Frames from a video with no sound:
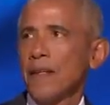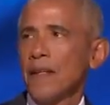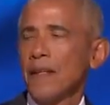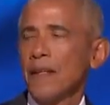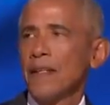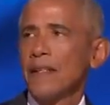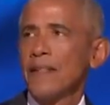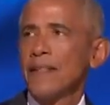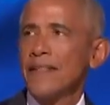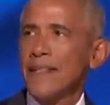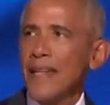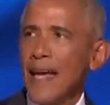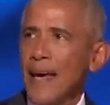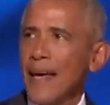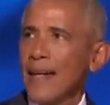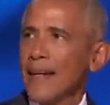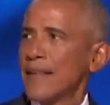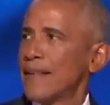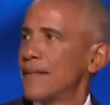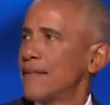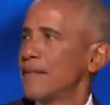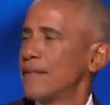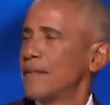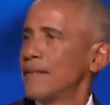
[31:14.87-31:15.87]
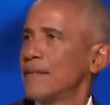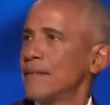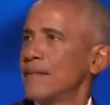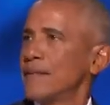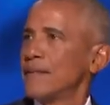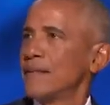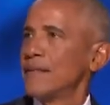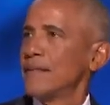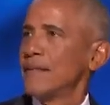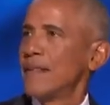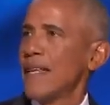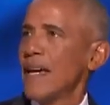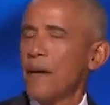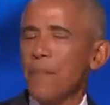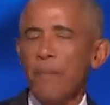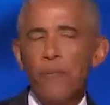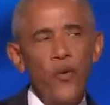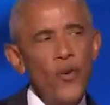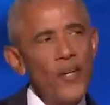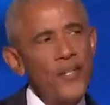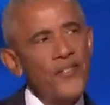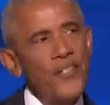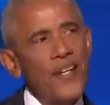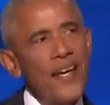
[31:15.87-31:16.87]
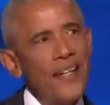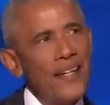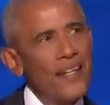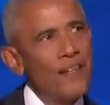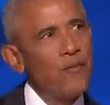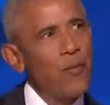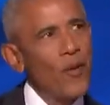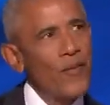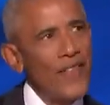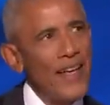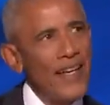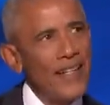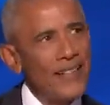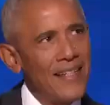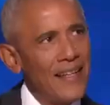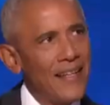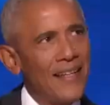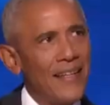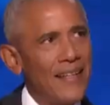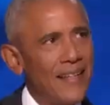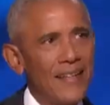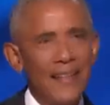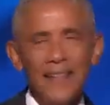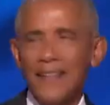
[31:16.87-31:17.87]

Instead, they appreciated what they did.